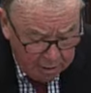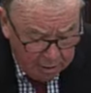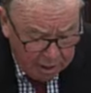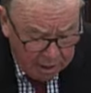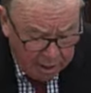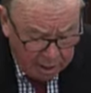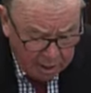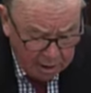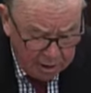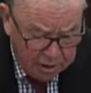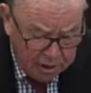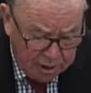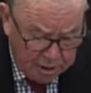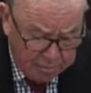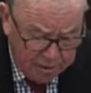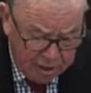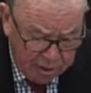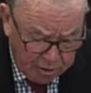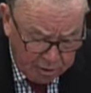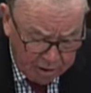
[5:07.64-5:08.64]
were held to
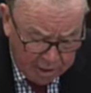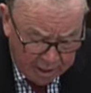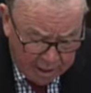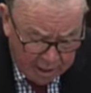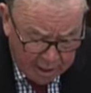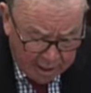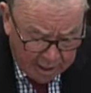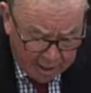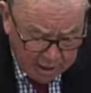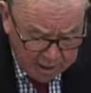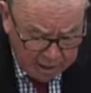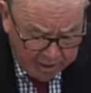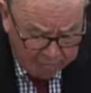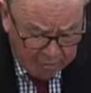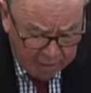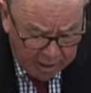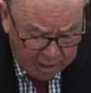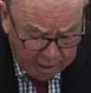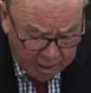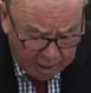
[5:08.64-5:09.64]
be jointly and
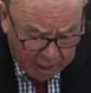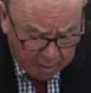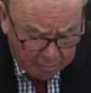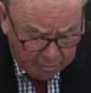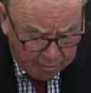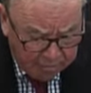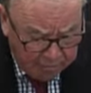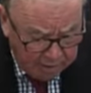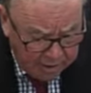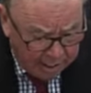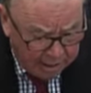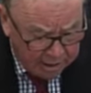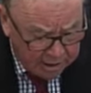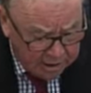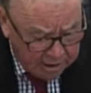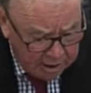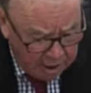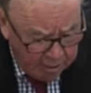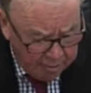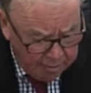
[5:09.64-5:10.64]
severally liable for that
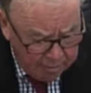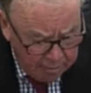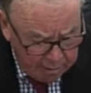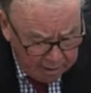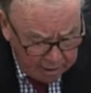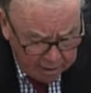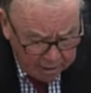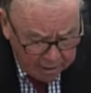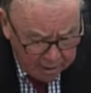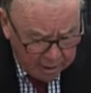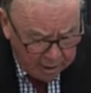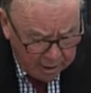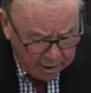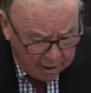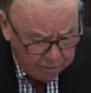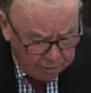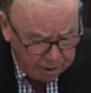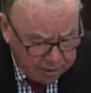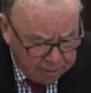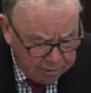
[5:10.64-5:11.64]
sum,
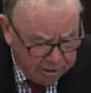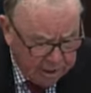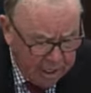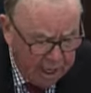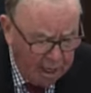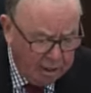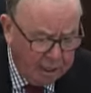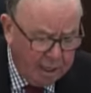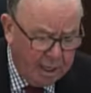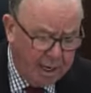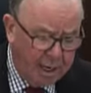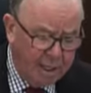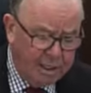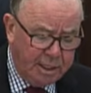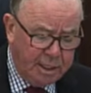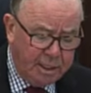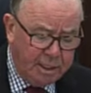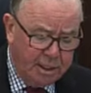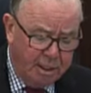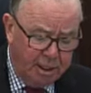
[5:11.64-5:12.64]
which was
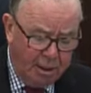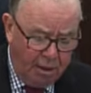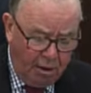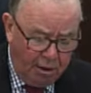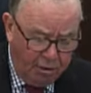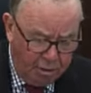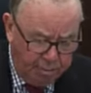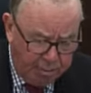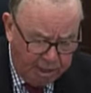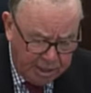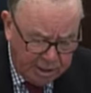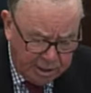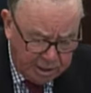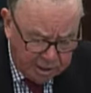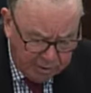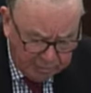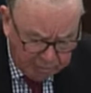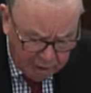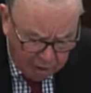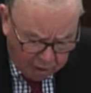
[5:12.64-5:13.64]
calculated on the
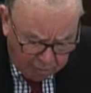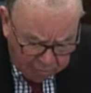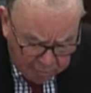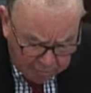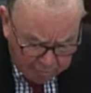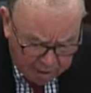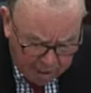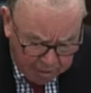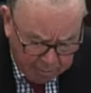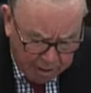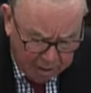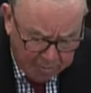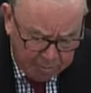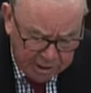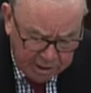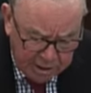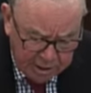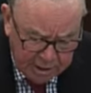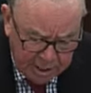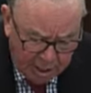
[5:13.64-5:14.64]
basis of the offer made by
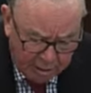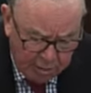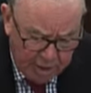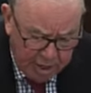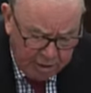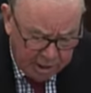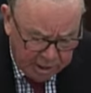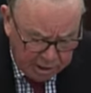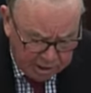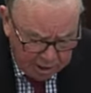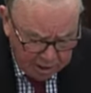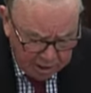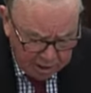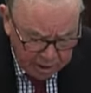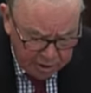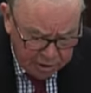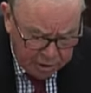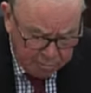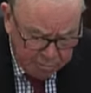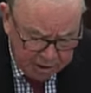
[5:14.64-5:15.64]
Mr. Sawiris
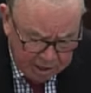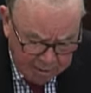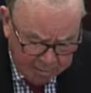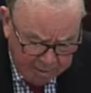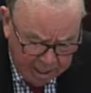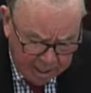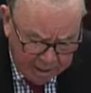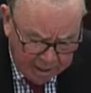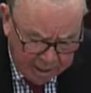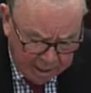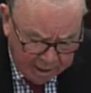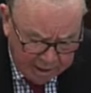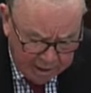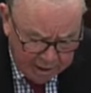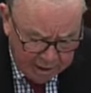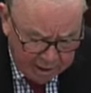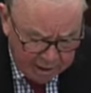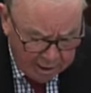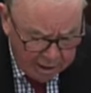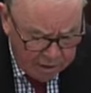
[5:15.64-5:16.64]
to Mr.
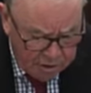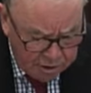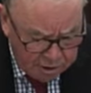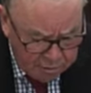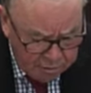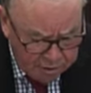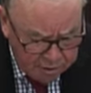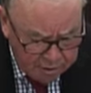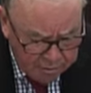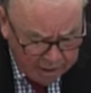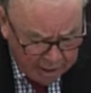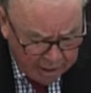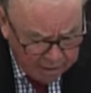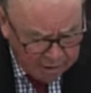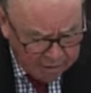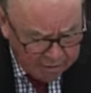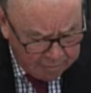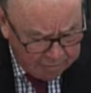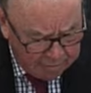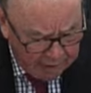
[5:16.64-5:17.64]
Benedetti in June
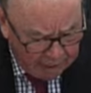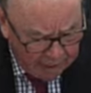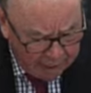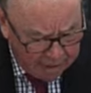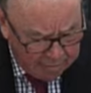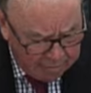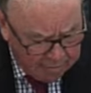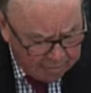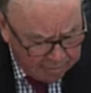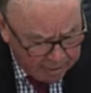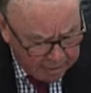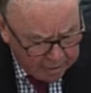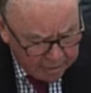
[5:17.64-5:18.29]
2005.